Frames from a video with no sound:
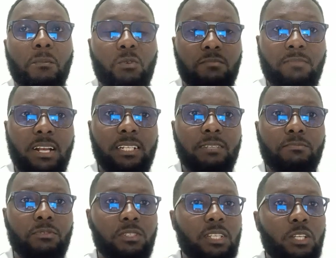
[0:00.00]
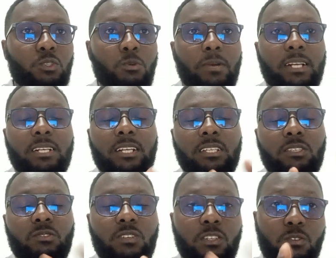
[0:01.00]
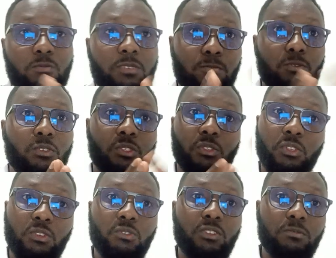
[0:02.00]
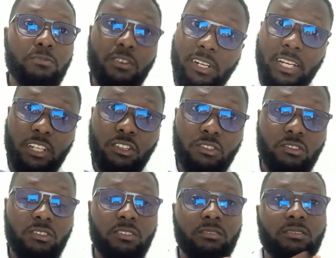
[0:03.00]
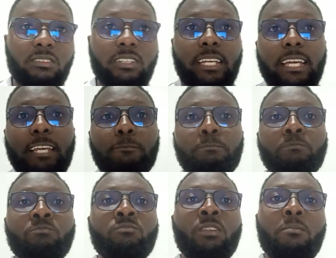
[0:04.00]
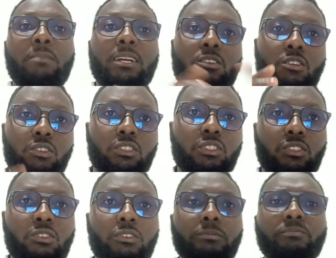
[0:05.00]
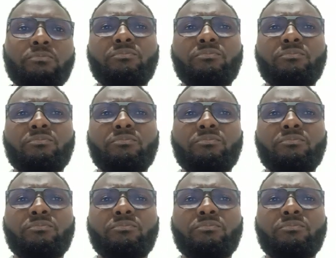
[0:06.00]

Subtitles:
with multiple sexual partners, you need to be able to use protection. Okay, but also